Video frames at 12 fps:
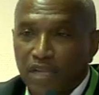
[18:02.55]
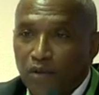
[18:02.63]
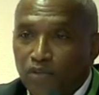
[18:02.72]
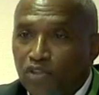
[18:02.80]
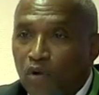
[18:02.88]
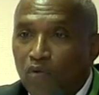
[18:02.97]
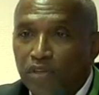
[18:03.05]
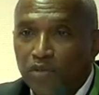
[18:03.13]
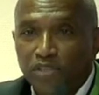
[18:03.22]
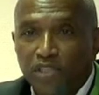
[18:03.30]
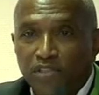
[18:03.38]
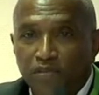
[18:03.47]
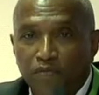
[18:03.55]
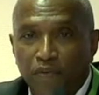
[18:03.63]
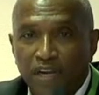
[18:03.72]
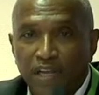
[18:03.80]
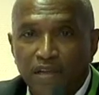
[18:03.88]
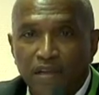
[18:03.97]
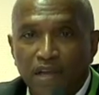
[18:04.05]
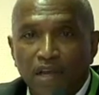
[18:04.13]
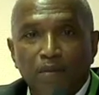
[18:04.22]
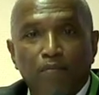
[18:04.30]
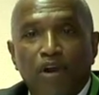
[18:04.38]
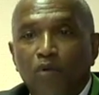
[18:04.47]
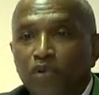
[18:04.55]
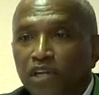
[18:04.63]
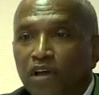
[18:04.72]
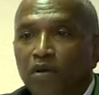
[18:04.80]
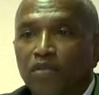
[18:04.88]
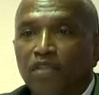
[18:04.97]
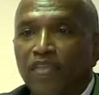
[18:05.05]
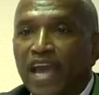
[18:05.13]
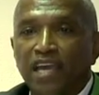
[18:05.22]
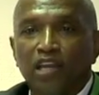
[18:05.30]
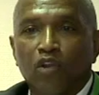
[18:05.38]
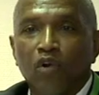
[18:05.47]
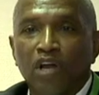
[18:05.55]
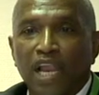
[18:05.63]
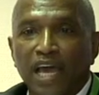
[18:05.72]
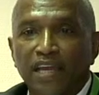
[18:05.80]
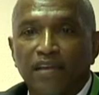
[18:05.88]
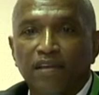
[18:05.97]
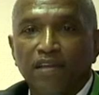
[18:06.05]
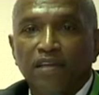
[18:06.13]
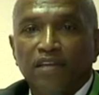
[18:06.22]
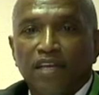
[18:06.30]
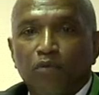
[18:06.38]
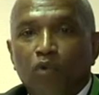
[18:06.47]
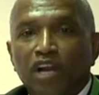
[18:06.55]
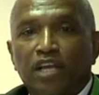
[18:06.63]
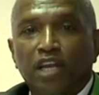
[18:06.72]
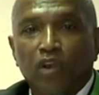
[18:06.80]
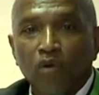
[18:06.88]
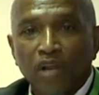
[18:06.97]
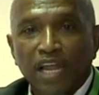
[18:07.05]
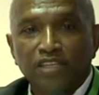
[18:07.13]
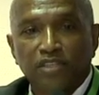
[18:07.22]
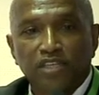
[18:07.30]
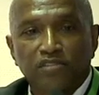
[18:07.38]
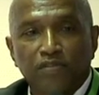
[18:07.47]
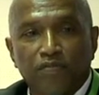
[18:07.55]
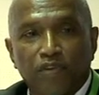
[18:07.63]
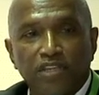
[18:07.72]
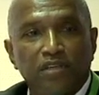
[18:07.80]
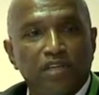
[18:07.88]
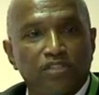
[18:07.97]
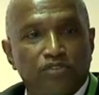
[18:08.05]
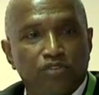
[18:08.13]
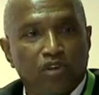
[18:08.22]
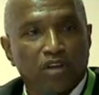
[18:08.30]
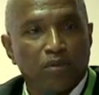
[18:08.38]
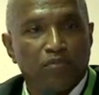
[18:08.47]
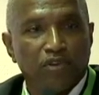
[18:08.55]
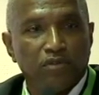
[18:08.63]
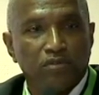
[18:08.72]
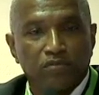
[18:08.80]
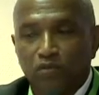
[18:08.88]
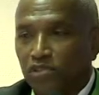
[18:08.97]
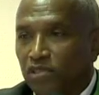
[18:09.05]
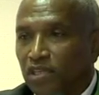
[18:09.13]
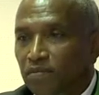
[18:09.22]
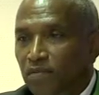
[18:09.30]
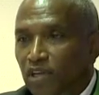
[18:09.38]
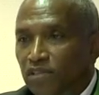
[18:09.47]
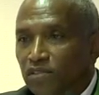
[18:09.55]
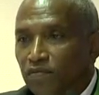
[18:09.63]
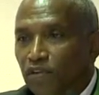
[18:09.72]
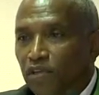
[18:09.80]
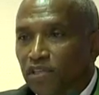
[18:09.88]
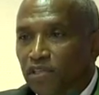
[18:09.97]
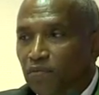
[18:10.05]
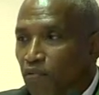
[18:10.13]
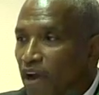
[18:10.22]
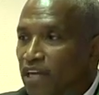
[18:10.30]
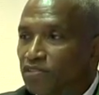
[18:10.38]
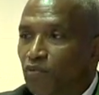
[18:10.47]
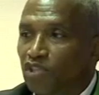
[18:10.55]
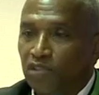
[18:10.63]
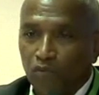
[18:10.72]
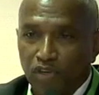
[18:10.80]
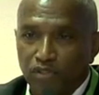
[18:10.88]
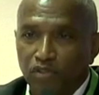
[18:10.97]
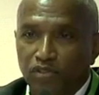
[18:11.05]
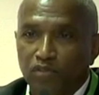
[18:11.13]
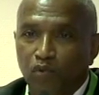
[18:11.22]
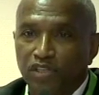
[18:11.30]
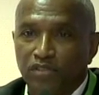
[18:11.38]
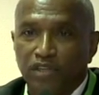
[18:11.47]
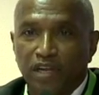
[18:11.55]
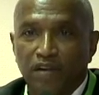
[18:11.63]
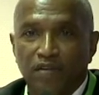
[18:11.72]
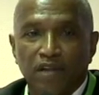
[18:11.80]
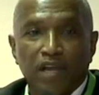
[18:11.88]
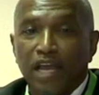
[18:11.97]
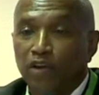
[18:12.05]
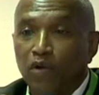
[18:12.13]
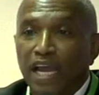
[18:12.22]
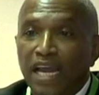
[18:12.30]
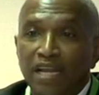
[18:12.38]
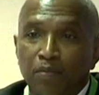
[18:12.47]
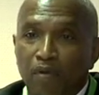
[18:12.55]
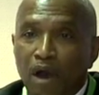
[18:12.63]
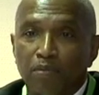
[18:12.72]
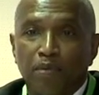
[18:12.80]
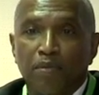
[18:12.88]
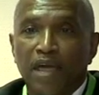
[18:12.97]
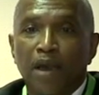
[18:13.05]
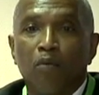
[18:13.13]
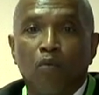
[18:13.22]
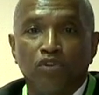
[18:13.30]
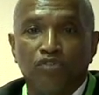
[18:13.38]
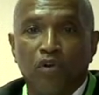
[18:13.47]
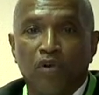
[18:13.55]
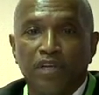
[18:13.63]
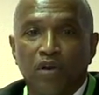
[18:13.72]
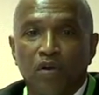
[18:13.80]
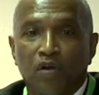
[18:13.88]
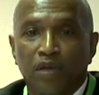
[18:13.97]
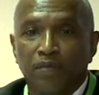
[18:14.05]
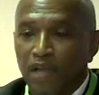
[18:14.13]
I was told he was schizophrenic, but we know that can look like, what can look like schizophrenia is the drug abuse. Was he severely depressed? Was there an organic problem that was going on?